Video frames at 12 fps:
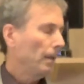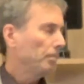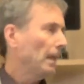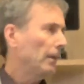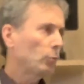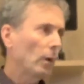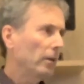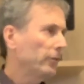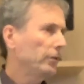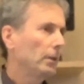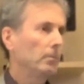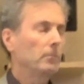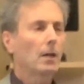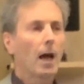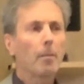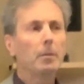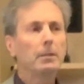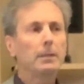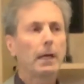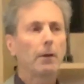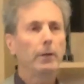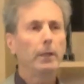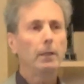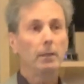as well as in
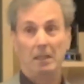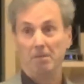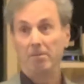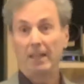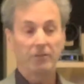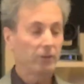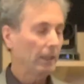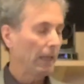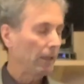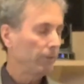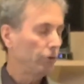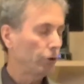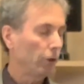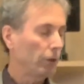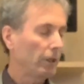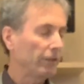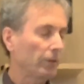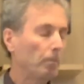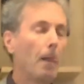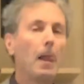commentary, investigative journalism,